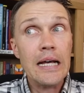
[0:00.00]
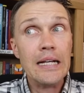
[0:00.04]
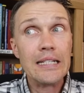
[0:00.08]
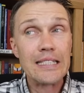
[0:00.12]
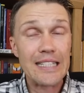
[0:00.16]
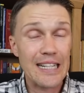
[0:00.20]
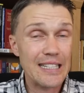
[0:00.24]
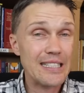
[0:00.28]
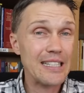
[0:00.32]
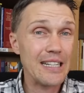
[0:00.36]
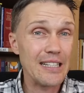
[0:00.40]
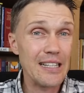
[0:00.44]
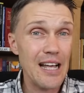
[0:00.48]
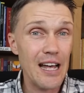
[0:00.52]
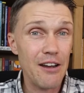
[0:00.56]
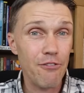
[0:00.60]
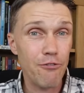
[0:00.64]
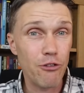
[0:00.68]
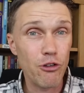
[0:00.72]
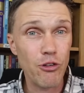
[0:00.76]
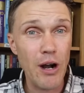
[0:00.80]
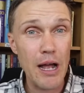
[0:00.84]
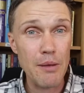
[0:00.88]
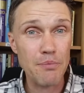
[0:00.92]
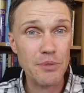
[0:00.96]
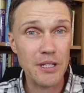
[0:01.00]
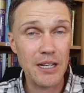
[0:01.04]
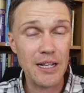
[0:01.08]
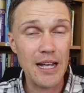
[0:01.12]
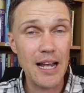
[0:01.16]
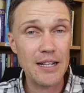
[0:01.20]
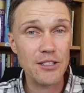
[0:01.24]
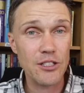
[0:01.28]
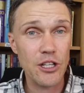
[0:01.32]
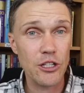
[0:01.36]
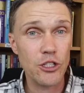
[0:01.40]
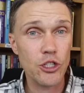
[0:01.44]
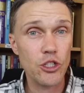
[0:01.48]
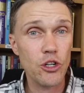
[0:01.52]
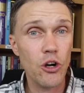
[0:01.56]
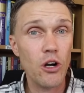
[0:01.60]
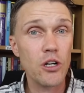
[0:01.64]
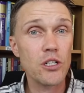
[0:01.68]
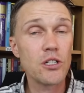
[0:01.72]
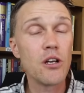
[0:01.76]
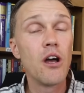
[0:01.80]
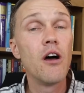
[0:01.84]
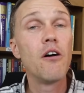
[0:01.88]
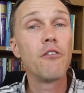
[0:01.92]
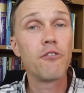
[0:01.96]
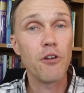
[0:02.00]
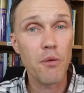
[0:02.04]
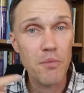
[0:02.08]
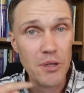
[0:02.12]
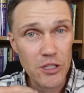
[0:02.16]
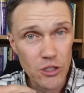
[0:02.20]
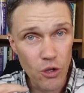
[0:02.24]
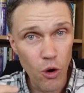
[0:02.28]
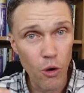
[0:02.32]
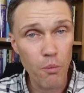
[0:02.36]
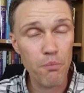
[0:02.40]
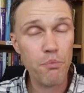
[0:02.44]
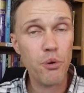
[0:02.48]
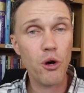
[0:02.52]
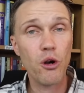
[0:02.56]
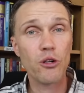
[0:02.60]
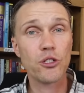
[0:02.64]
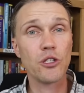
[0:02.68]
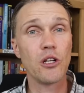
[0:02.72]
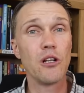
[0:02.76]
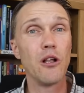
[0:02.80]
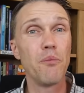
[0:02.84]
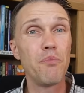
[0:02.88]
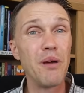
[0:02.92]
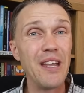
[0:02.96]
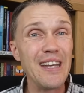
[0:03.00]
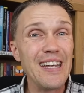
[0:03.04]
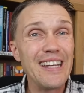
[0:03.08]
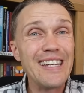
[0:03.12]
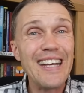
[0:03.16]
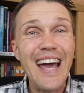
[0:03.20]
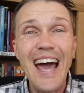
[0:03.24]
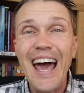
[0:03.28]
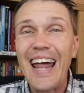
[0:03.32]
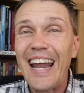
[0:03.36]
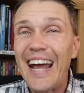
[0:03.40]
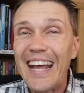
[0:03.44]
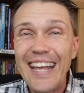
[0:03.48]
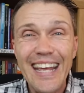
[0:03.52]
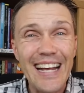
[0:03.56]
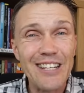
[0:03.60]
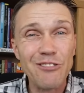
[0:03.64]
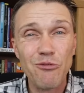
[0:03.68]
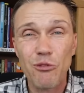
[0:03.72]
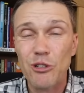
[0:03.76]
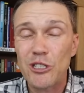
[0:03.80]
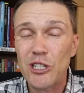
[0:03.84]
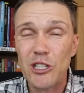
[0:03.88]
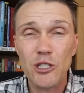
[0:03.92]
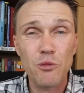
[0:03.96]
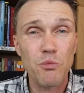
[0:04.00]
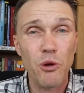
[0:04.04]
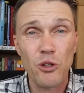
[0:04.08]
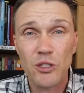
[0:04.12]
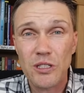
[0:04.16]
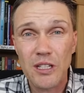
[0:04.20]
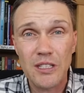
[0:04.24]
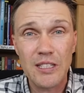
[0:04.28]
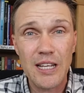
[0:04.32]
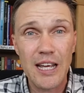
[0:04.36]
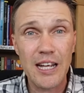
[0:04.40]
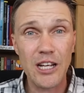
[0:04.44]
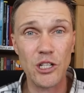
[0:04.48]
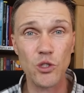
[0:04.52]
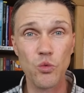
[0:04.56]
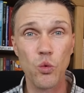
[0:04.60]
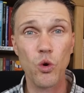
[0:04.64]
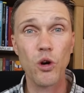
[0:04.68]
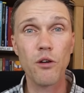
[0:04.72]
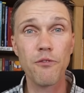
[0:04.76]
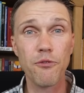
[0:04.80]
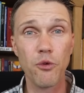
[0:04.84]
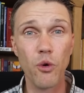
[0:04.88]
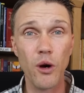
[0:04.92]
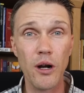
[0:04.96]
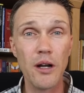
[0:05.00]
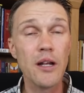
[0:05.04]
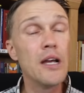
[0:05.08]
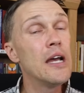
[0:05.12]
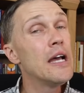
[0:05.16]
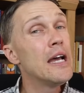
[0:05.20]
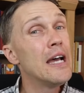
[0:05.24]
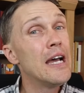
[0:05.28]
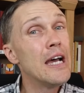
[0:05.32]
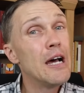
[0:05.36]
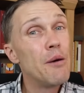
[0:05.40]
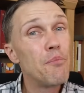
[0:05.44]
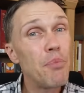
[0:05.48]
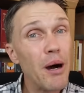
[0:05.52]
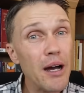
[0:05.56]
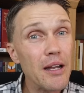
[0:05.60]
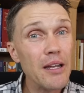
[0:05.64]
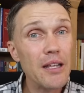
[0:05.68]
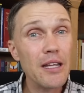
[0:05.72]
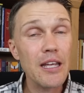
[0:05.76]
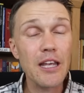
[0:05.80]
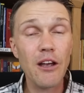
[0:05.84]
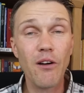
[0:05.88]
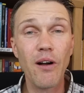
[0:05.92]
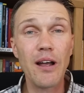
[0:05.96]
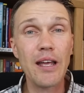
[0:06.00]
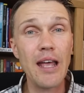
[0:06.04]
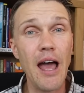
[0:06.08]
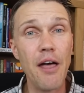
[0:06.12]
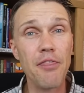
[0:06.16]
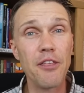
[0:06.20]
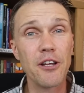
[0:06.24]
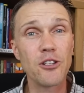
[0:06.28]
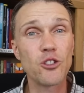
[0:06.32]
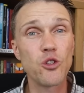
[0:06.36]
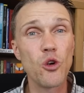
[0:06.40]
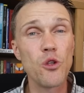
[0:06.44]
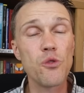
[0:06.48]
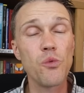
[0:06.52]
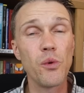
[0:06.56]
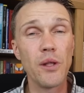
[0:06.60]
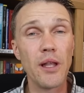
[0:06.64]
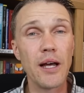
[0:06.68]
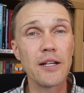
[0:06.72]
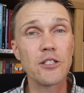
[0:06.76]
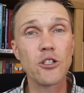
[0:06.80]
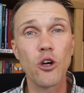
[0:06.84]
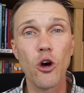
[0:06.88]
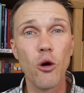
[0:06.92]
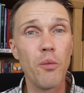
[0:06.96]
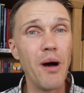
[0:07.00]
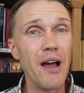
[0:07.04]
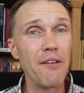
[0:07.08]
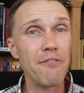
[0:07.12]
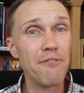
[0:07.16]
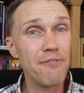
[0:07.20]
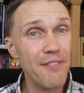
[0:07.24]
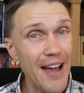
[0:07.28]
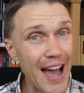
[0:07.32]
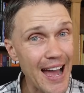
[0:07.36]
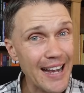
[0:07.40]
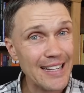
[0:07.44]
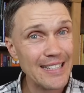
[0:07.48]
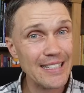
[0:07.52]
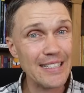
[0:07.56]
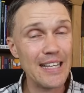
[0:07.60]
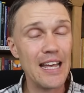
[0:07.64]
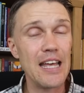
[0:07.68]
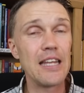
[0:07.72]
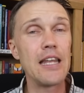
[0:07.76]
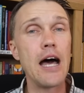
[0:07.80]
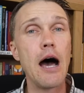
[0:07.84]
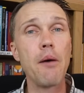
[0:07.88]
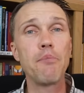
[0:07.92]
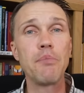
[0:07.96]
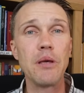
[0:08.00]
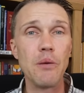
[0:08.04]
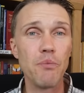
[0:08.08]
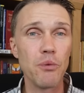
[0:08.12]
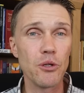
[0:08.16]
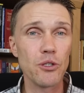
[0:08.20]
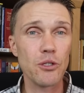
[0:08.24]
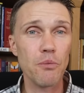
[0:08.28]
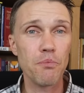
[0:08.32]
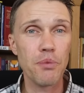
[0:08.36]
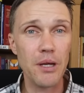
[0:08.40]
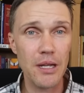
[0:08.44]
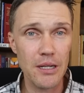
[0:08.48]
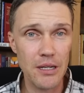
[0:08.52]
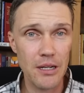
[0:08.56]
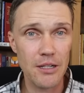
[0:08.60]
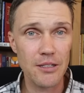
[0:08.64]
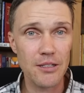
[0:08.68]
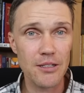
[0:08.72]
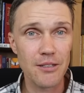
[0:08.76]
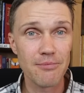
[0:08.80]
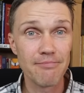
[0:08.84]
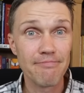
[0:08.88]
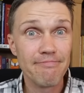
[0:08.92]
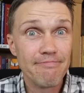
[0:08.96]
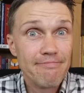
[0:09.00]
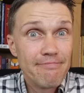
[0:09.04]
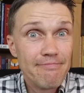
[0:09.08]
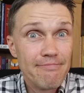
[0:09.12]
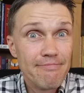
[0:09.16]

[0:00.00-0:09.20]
It's just a lot of gripes against the church from his own personal opinion, and I guess we're just supposed to take his word for it. But here at Catholic Truth, we like to go by facts and not people's opinions.